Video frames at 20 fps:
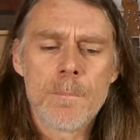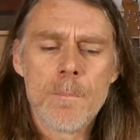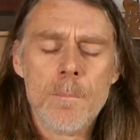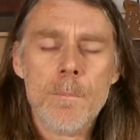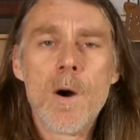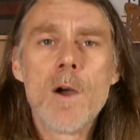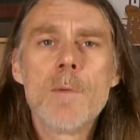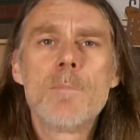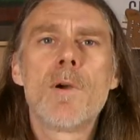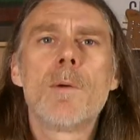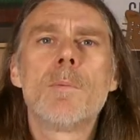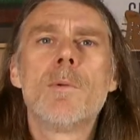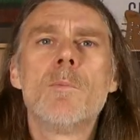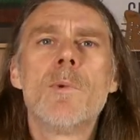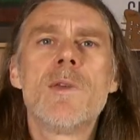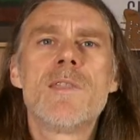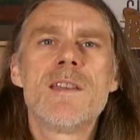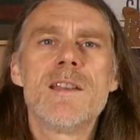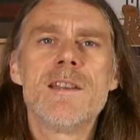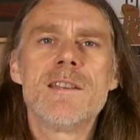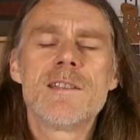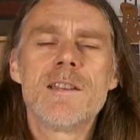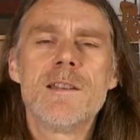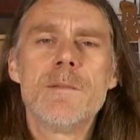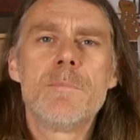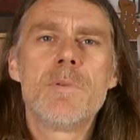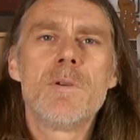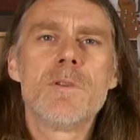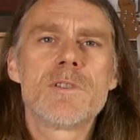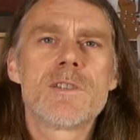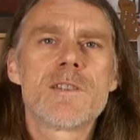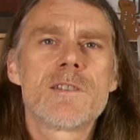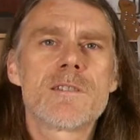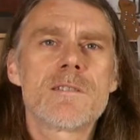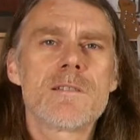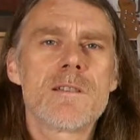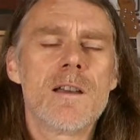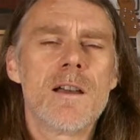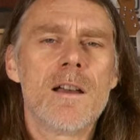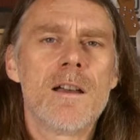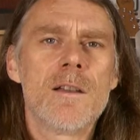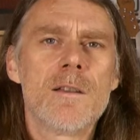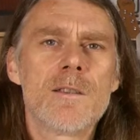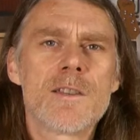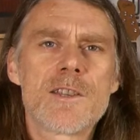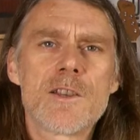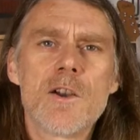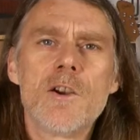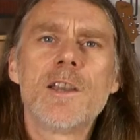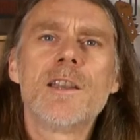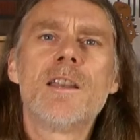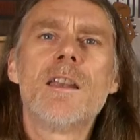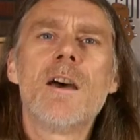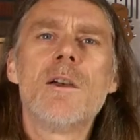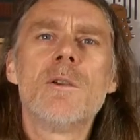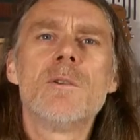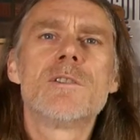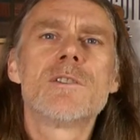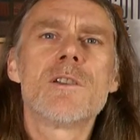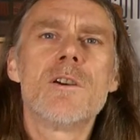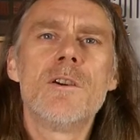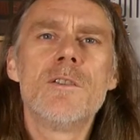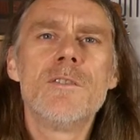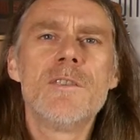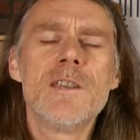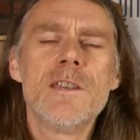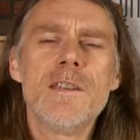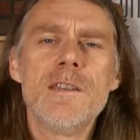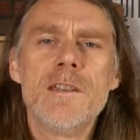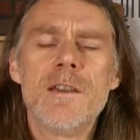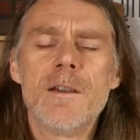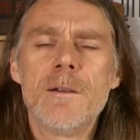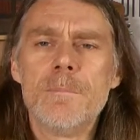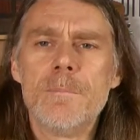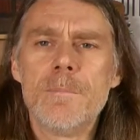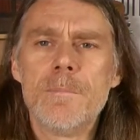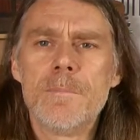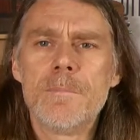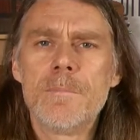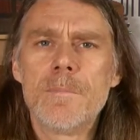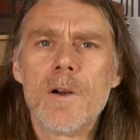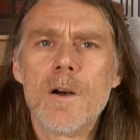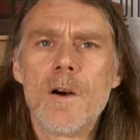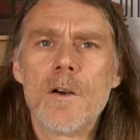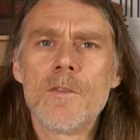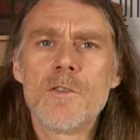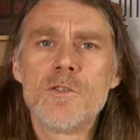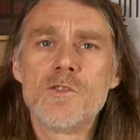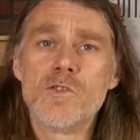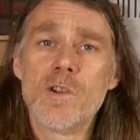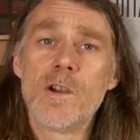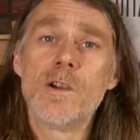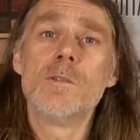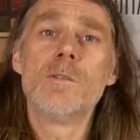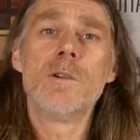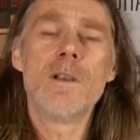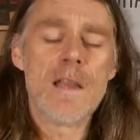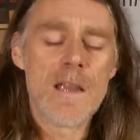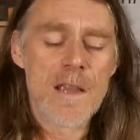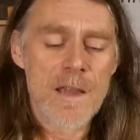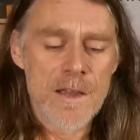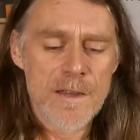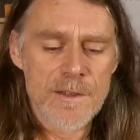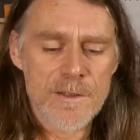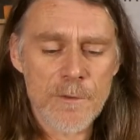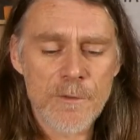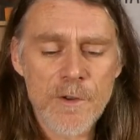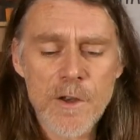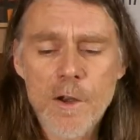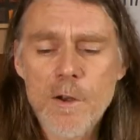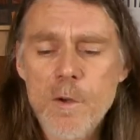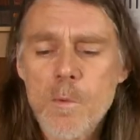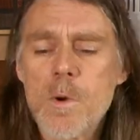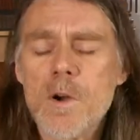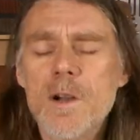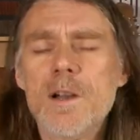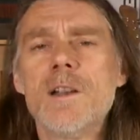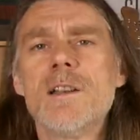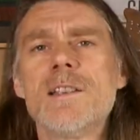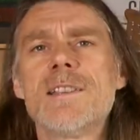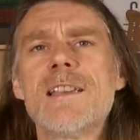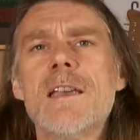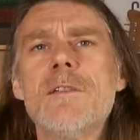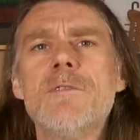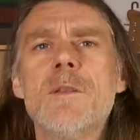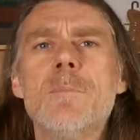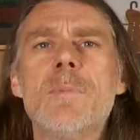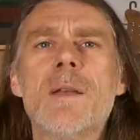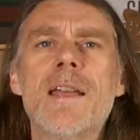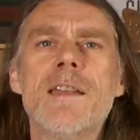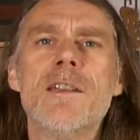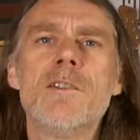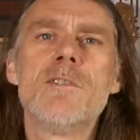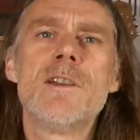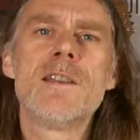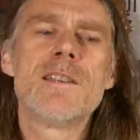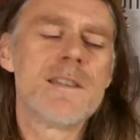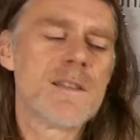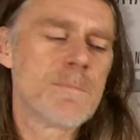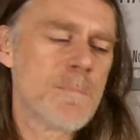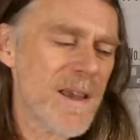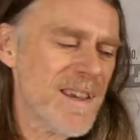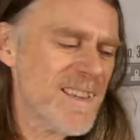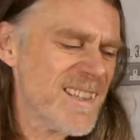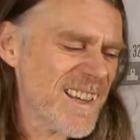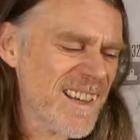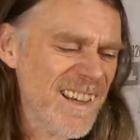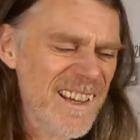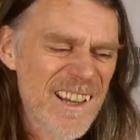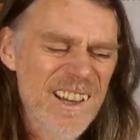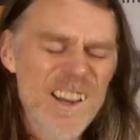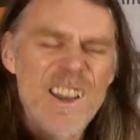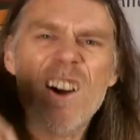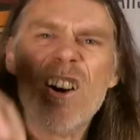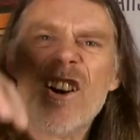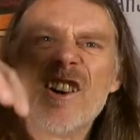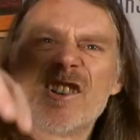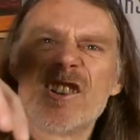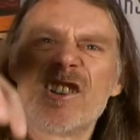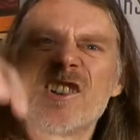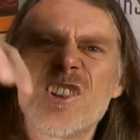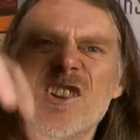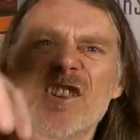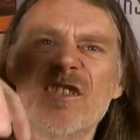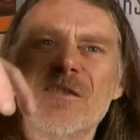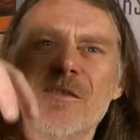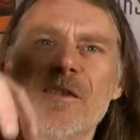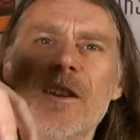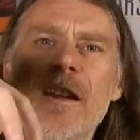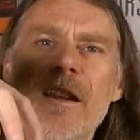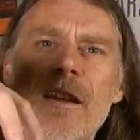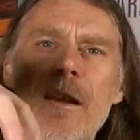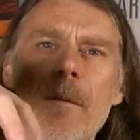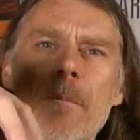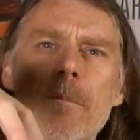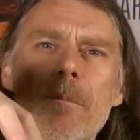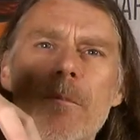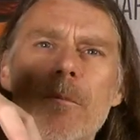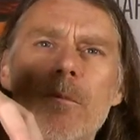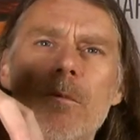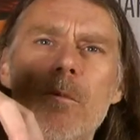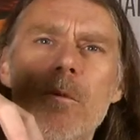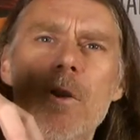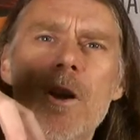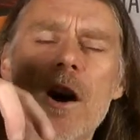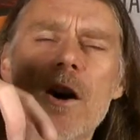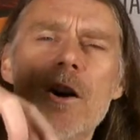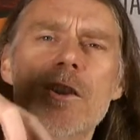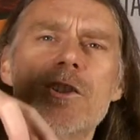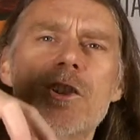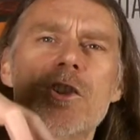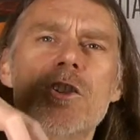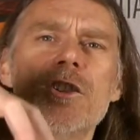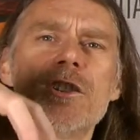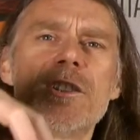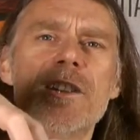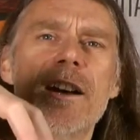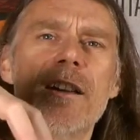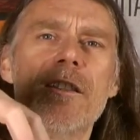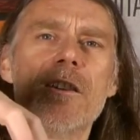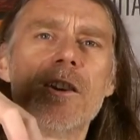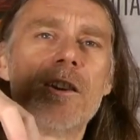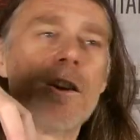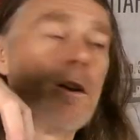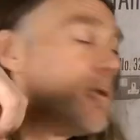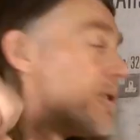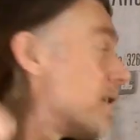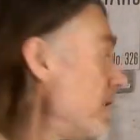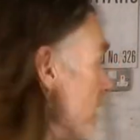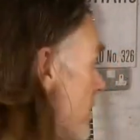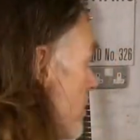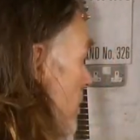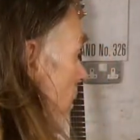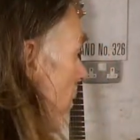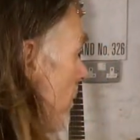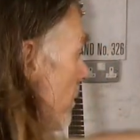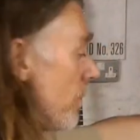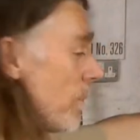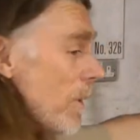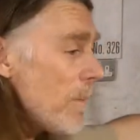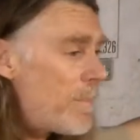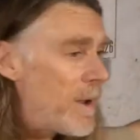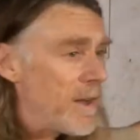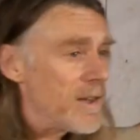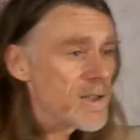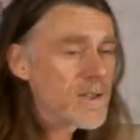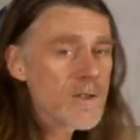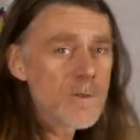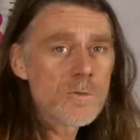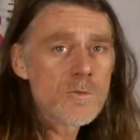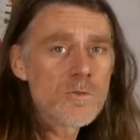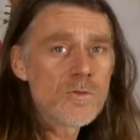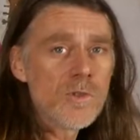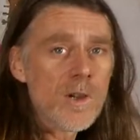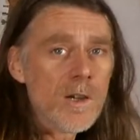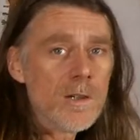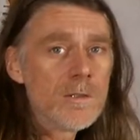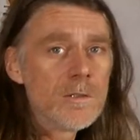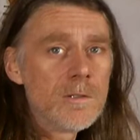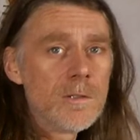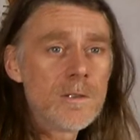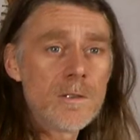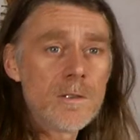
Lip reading: My problem with it is that it puts side loads on the drill. So if you don't know what a safety planer is, it's basically a large cutter that goes into a pedestal drill